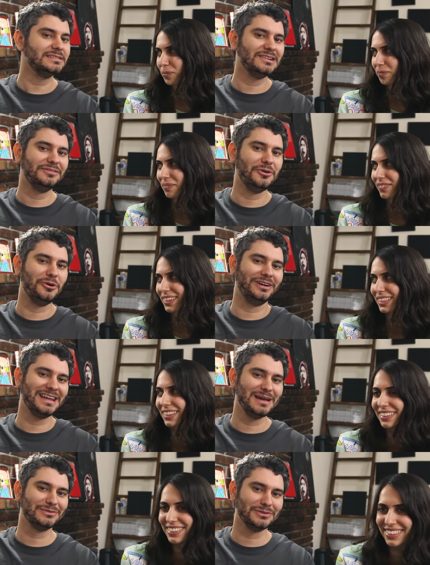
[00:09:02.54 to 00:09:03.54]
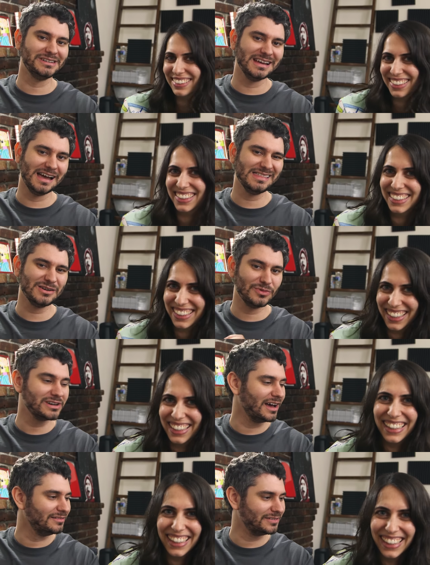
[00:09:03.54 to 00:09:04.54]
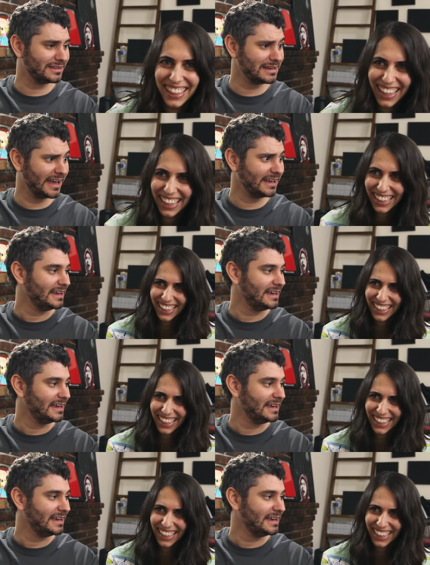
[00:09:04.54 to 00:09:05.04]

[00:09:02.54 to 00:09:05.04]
Speaker 1: is enough horror games for one day. I think we're done for the day.